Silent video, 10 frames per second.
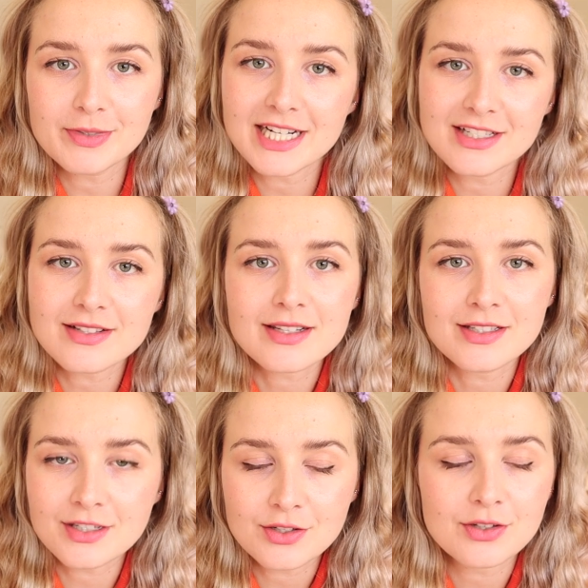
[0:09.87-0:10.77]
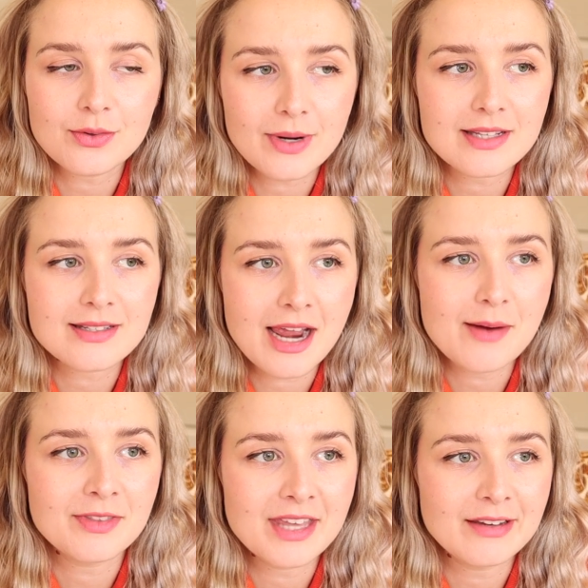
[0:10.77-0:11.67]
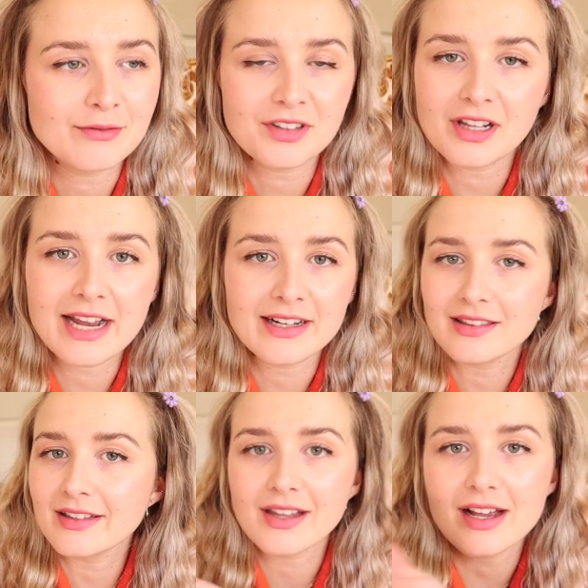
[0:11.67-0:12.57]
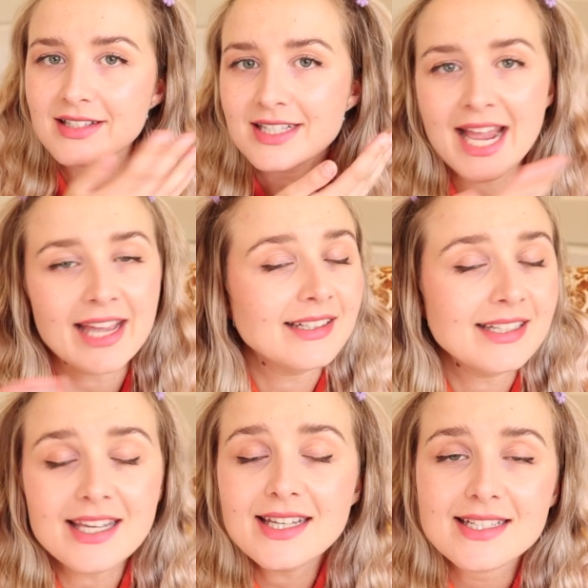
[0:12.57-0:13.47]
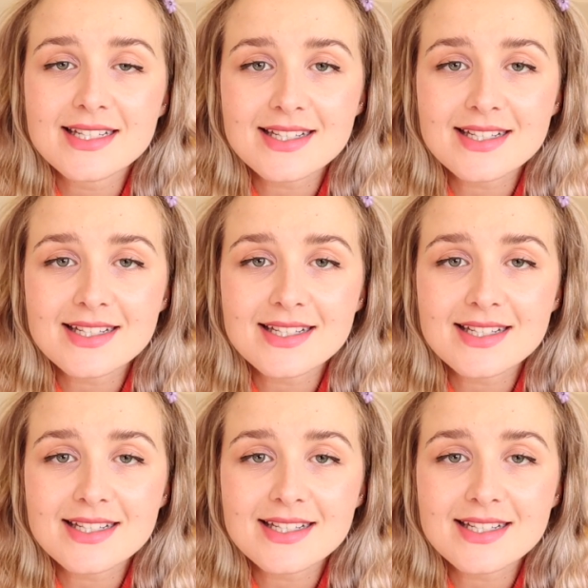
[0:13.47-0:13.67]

but I just continue to wear the same thing for like the last 10 years.